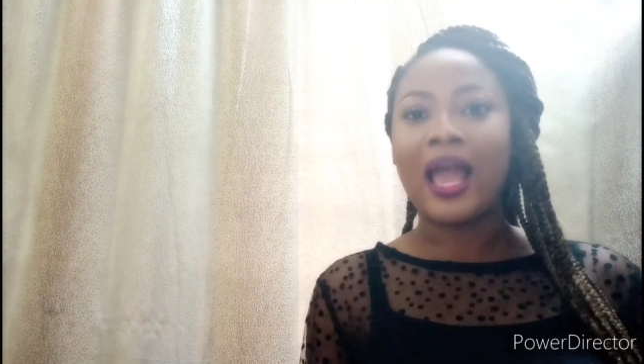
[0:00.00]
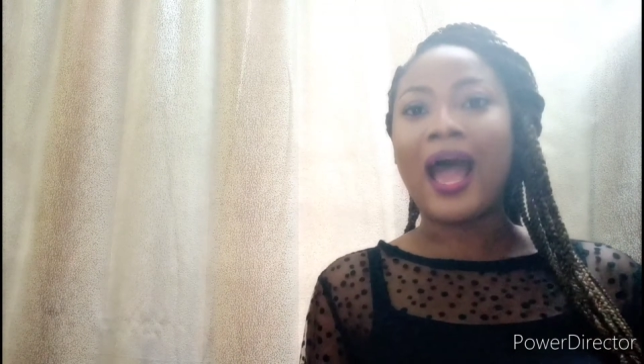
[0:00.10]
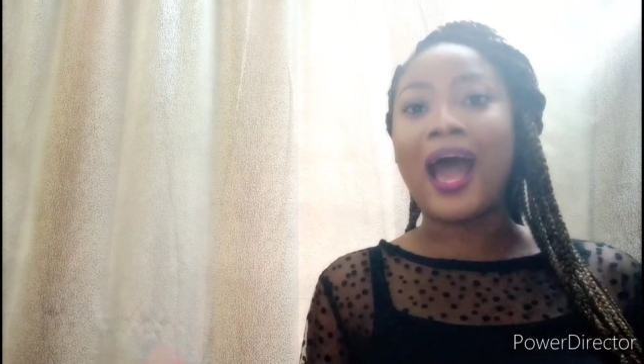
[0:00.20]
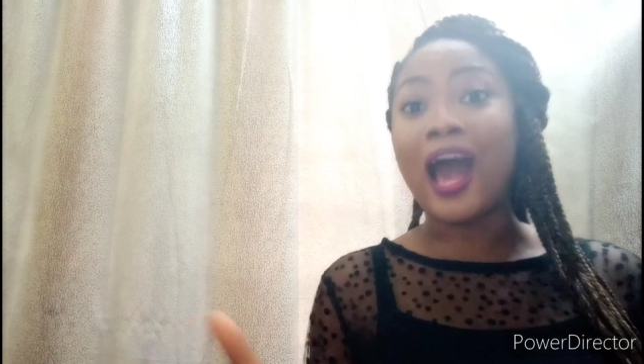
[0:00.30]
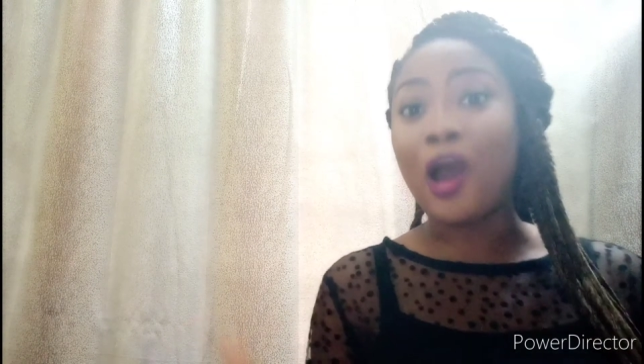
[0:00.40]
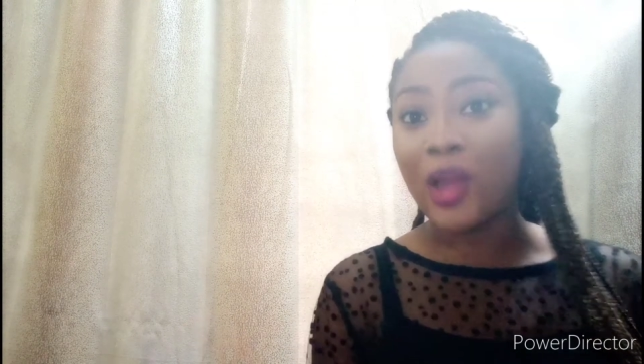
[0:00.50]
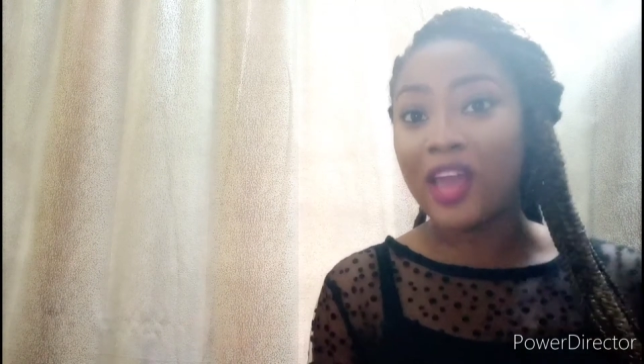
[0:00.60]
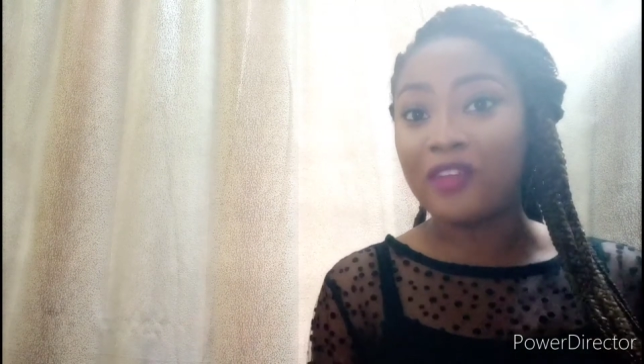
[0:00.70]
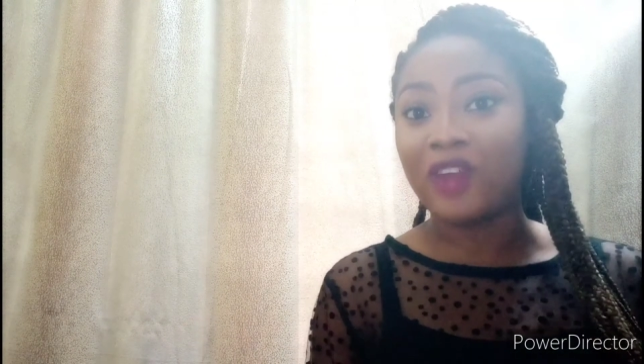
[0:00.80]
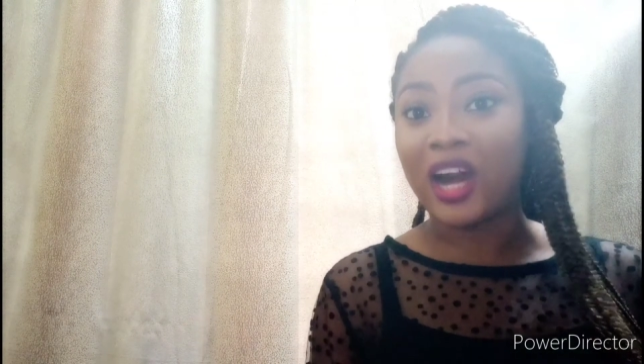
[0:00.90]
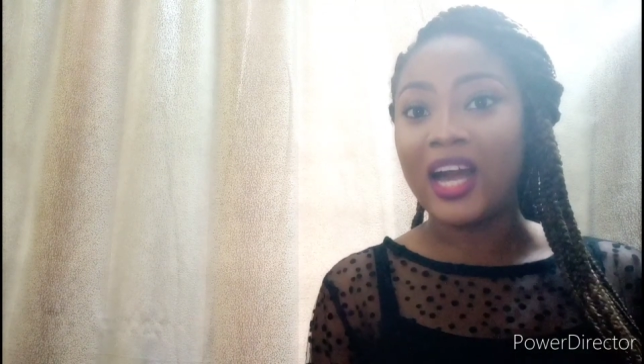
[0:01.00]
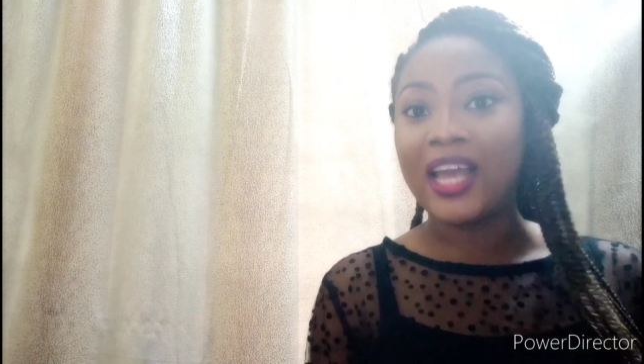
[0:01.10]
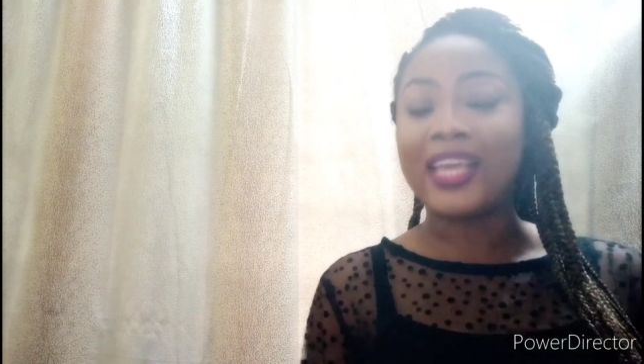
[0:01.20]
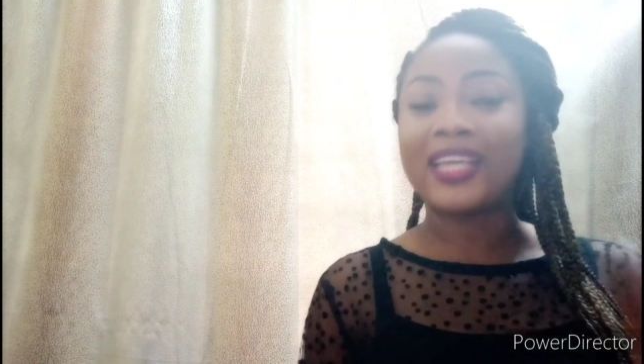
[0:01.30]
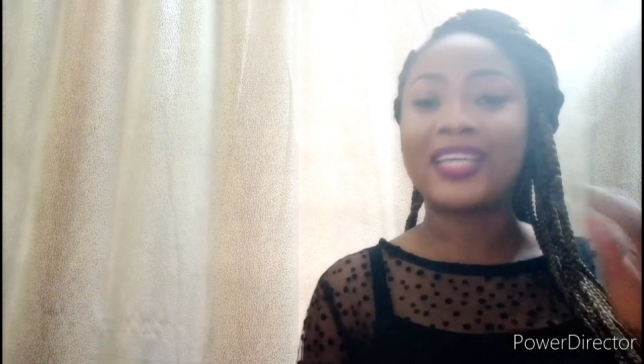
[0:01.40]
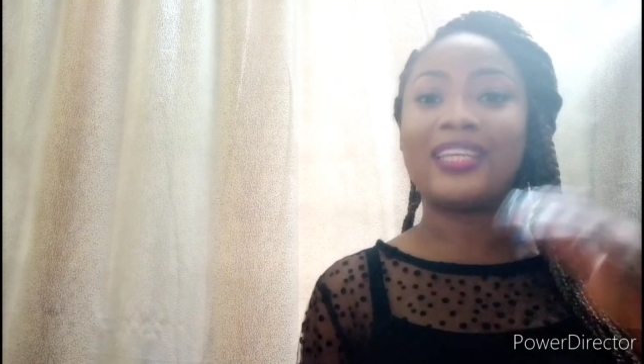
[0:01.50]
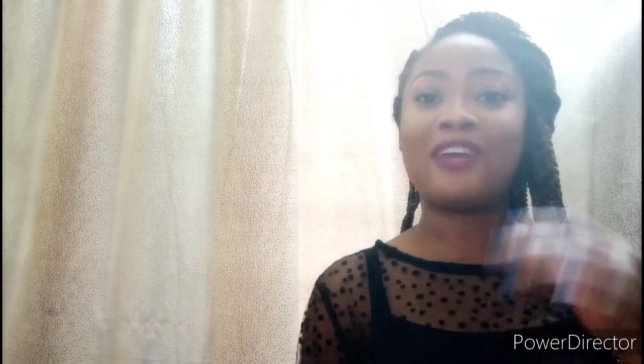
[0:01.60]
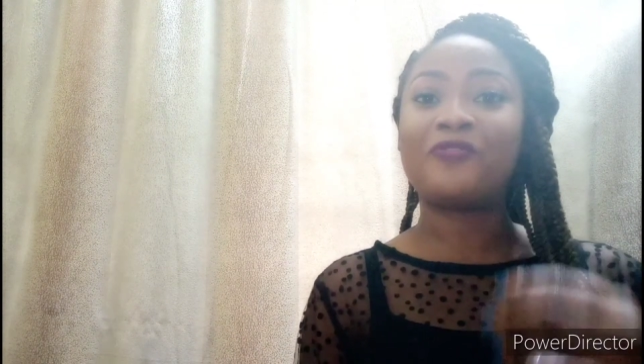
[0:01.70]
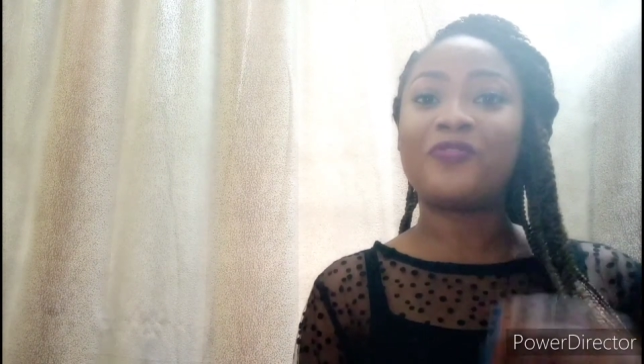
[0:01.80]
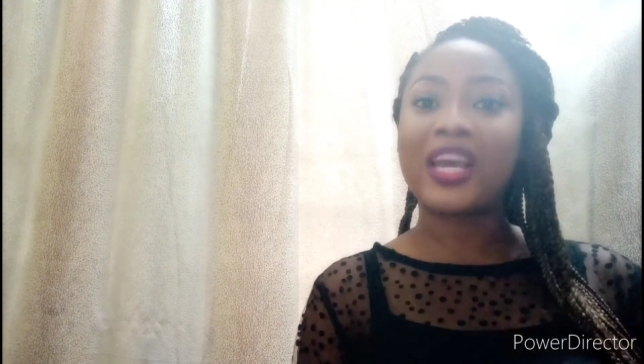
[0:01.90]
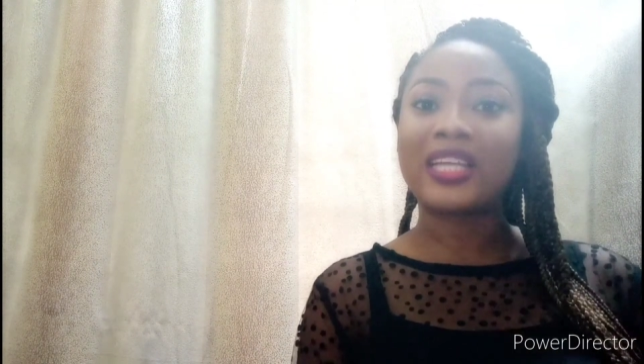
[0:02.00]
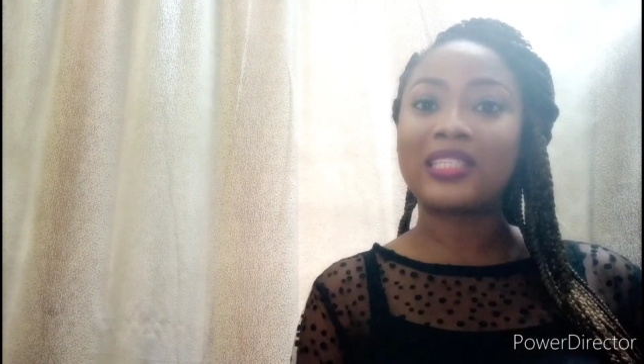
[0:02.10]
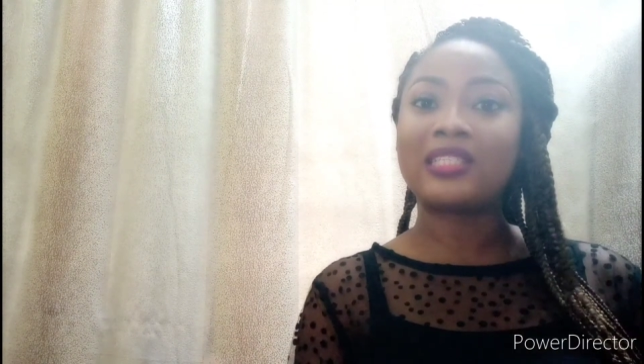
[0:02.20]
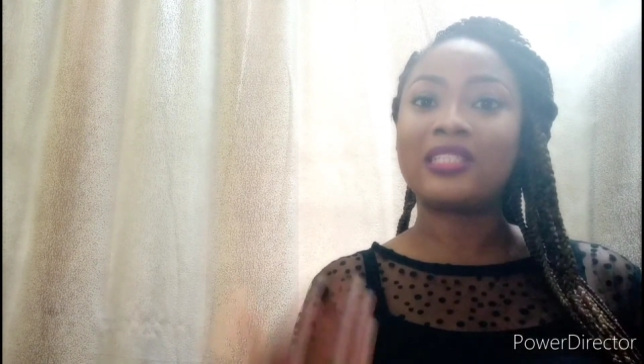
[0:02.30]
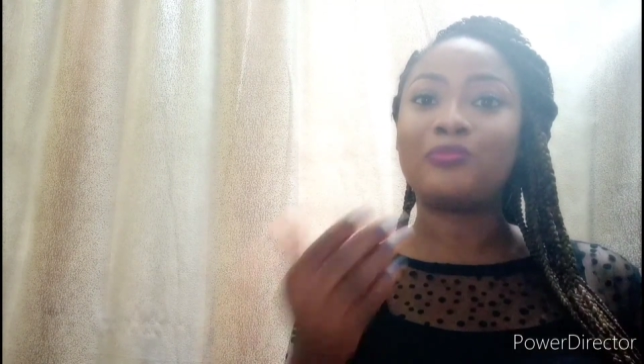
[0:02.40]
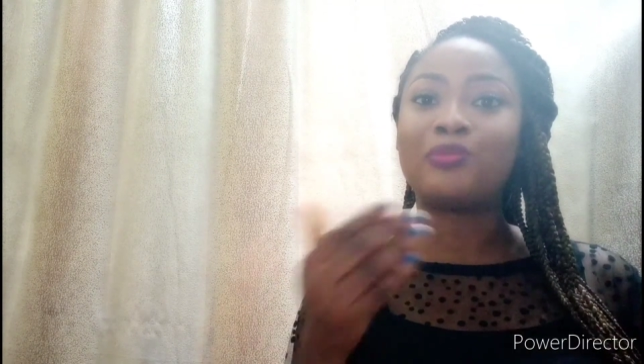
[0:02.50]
However, it can affect the